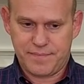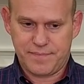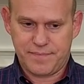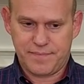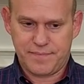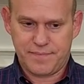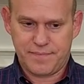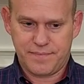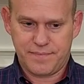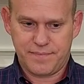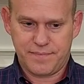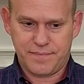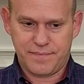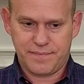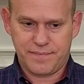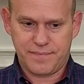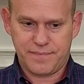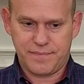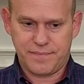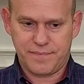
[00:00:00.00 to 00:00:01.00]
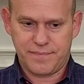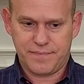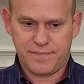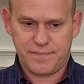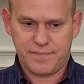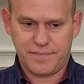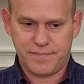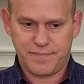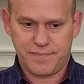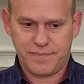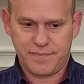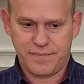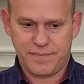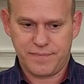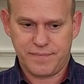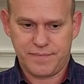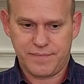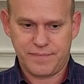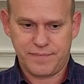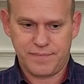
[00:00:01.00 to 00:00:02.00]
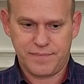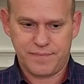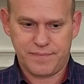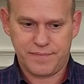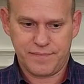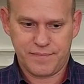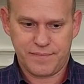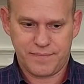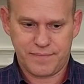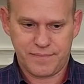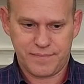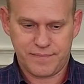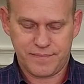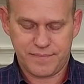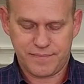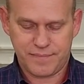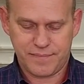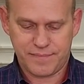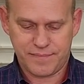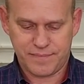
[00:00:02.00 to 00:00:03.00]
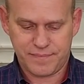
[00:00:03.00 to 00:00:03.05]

[no speech]